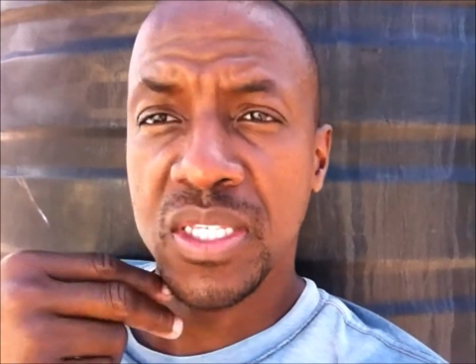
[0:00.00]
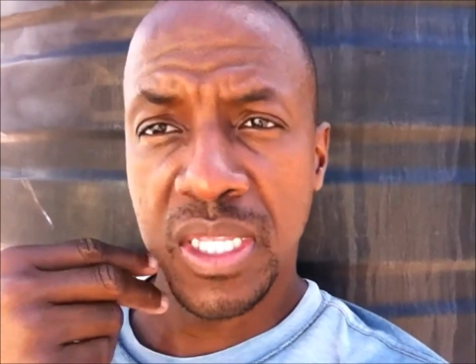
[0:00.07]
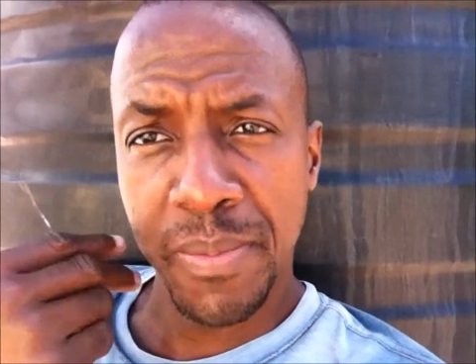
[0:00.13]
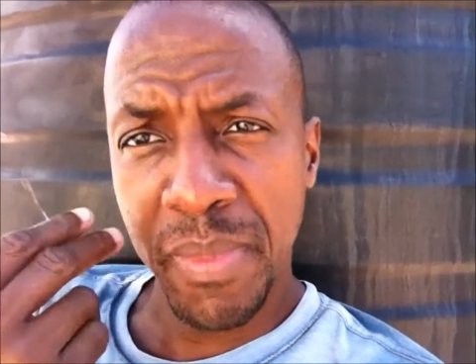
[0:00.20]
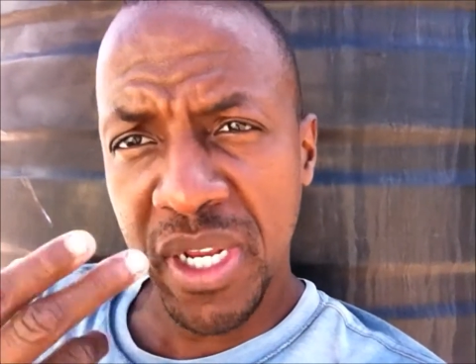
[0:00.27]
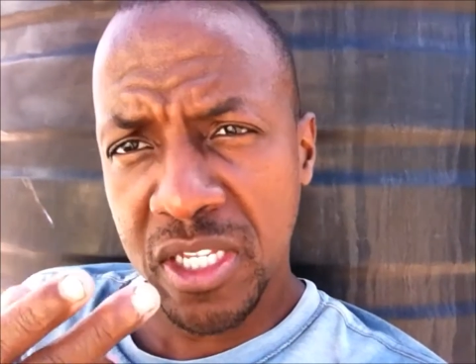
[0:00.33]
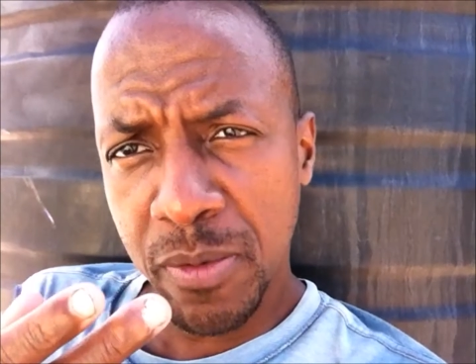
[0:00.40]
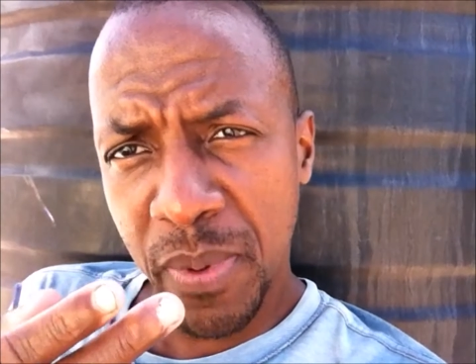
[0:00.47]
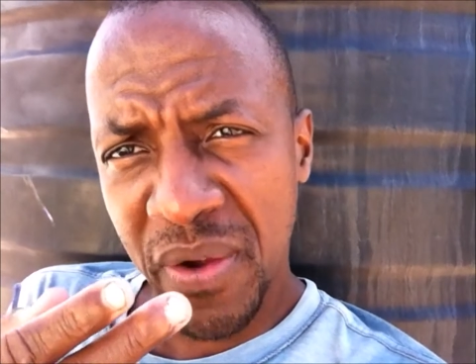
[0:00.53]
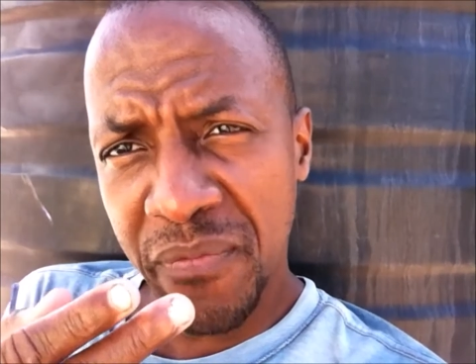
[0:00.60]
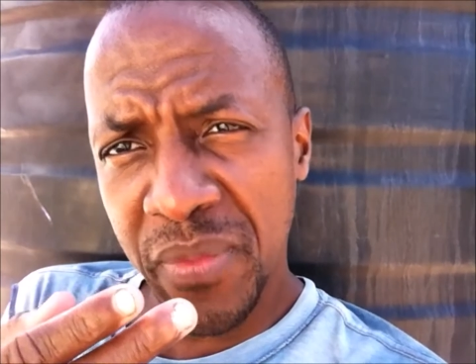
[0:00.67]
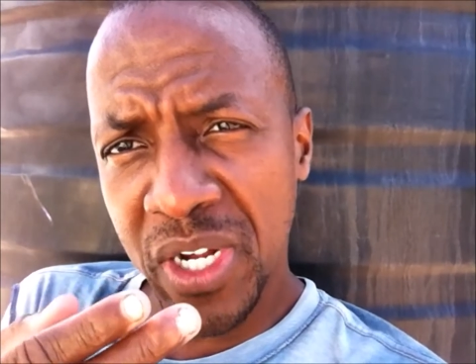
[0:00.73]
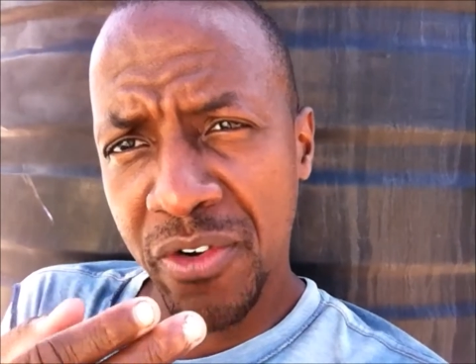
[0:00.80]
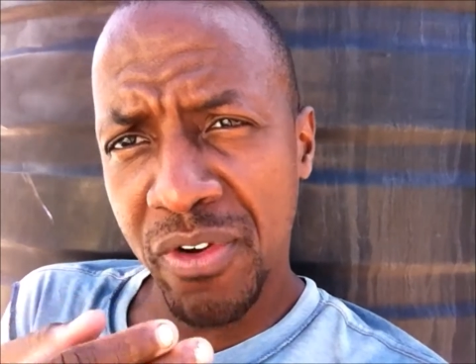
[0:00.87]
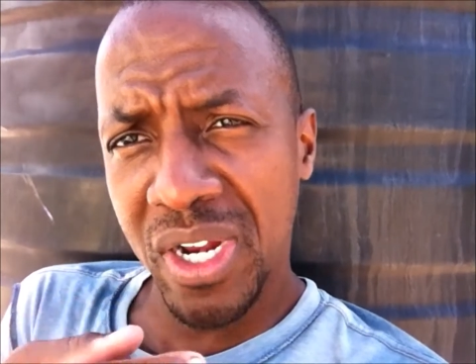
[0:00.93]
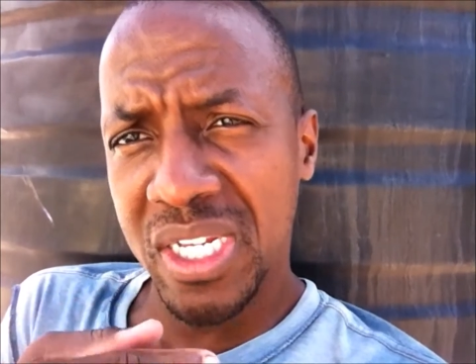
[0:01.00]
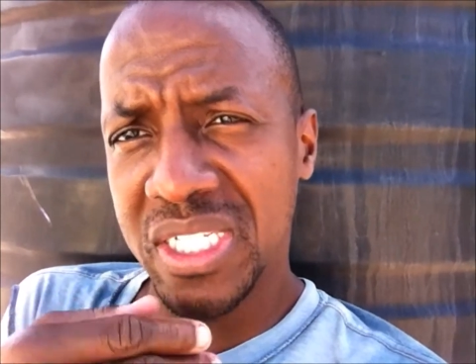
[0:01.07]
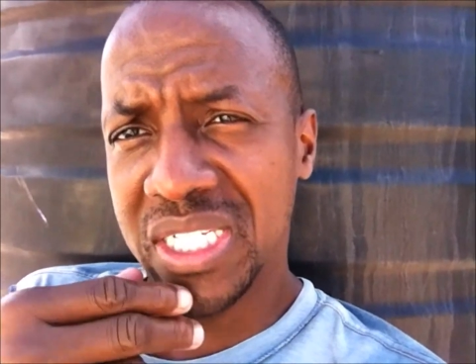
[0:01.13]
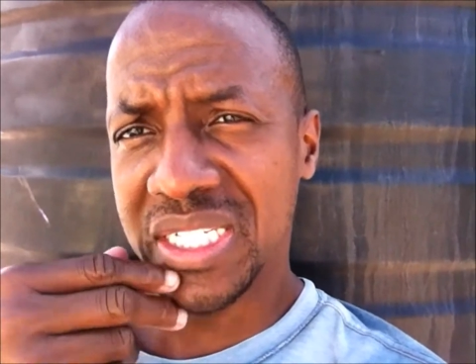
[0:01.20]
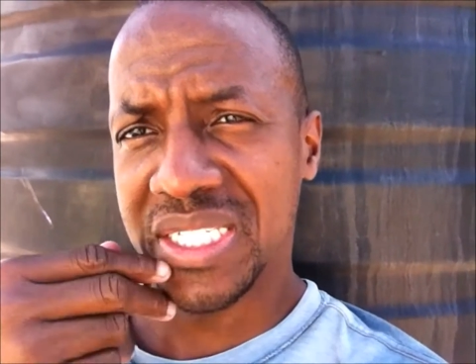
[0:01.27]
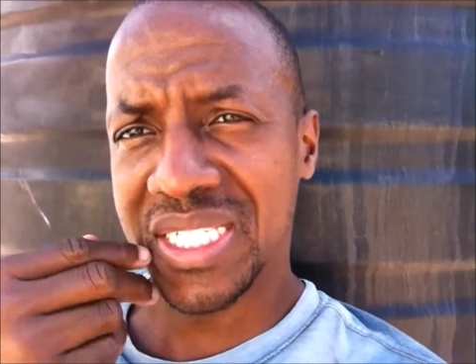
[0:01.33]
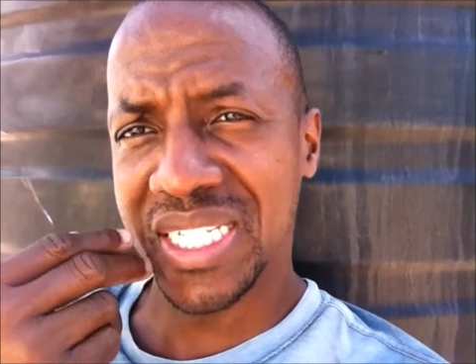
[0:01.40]
The buildup of
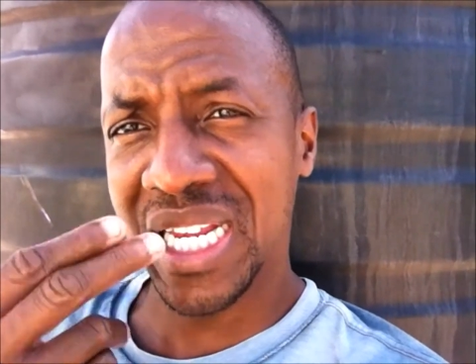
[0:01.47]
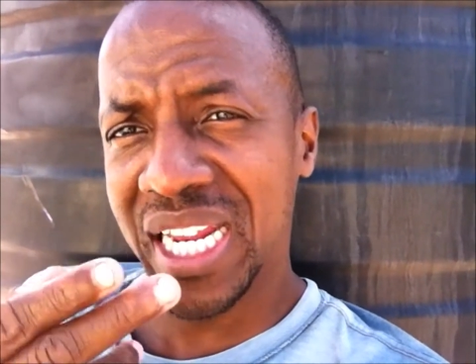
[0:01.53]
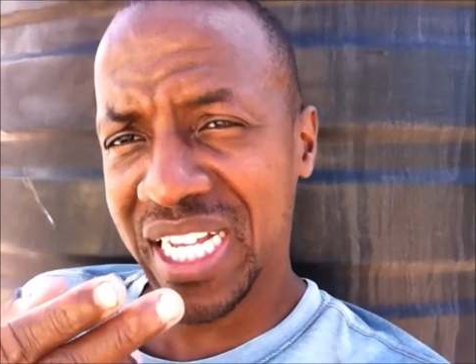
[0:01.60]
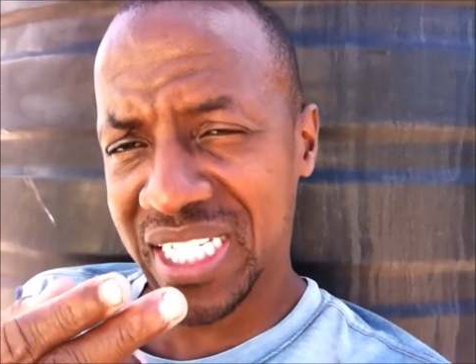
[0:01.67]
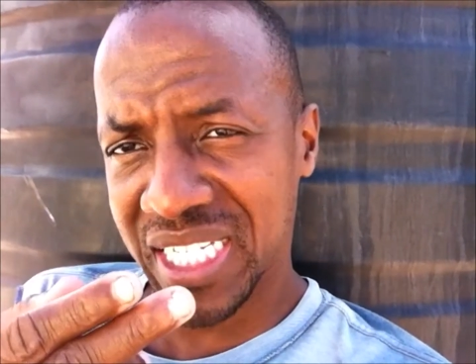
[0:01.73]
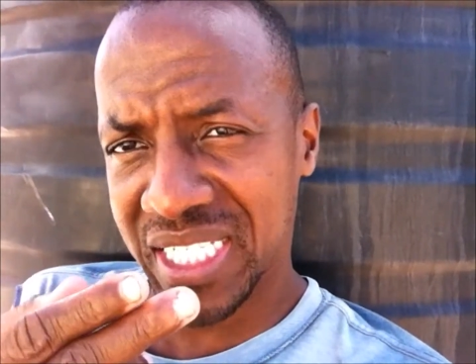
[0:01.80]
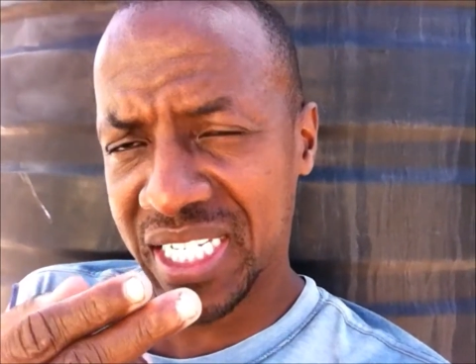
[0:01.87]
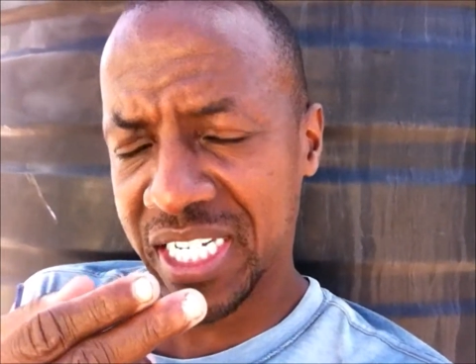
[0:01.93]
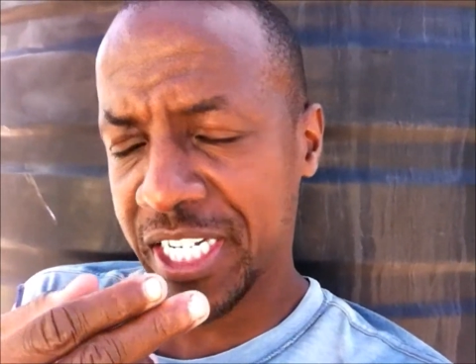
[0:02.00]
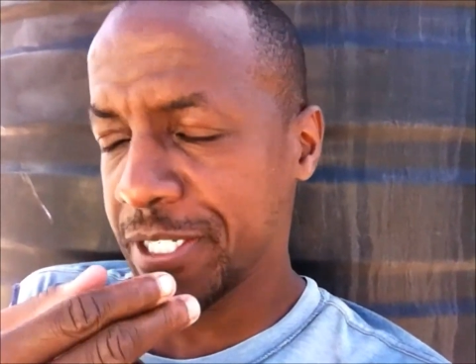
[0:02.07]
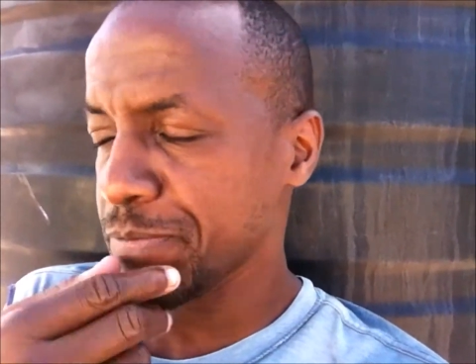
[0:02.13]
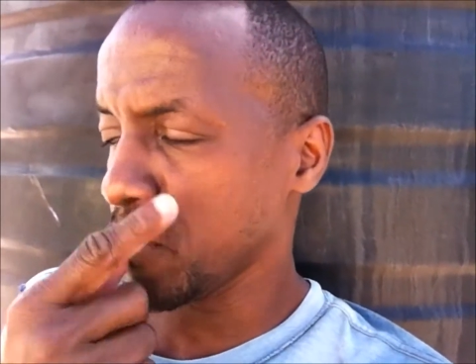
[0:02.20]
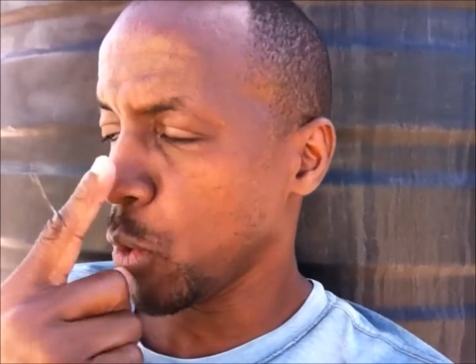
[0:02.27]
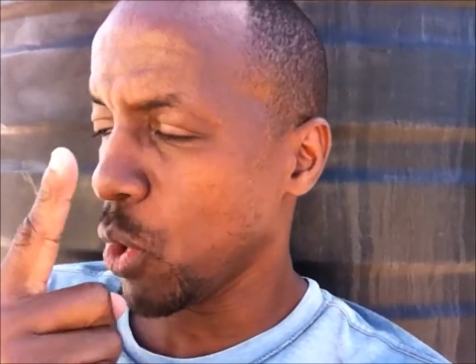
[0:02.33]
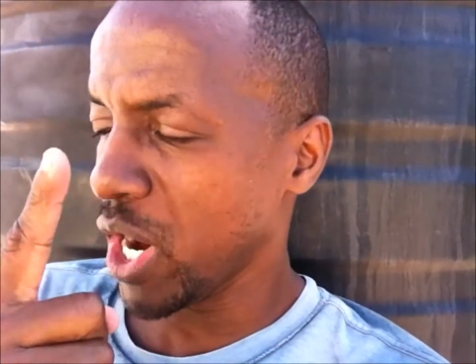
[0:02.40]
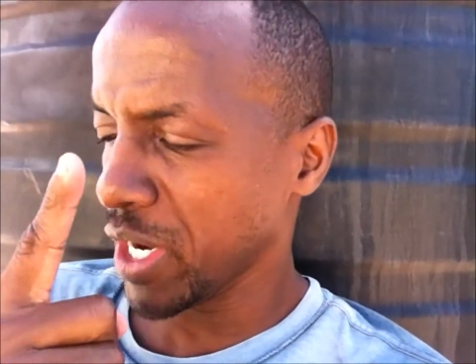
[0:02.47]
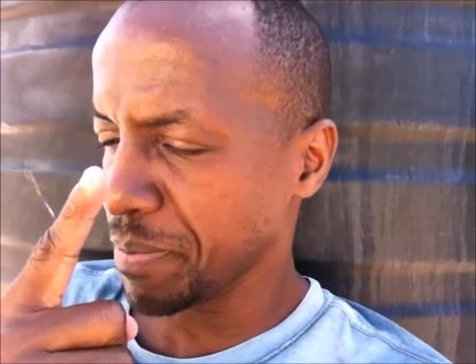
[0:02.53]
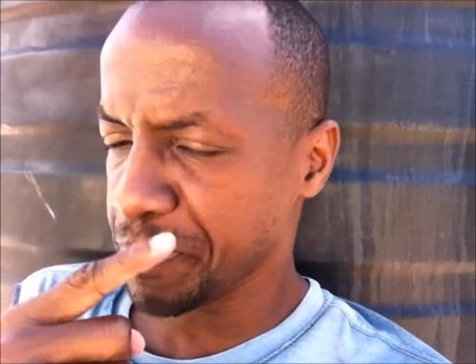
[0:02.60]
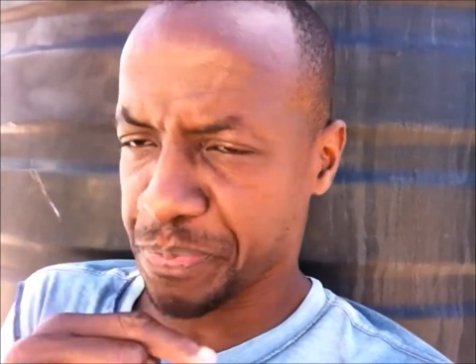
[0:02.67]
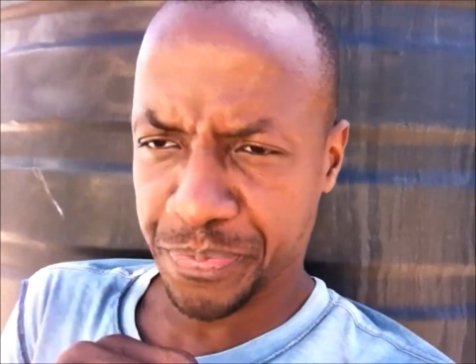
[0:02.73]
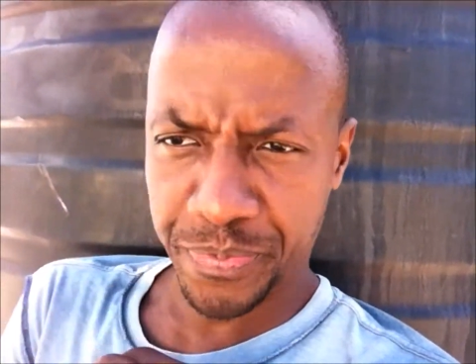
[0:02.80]
minerals still exists in it, one,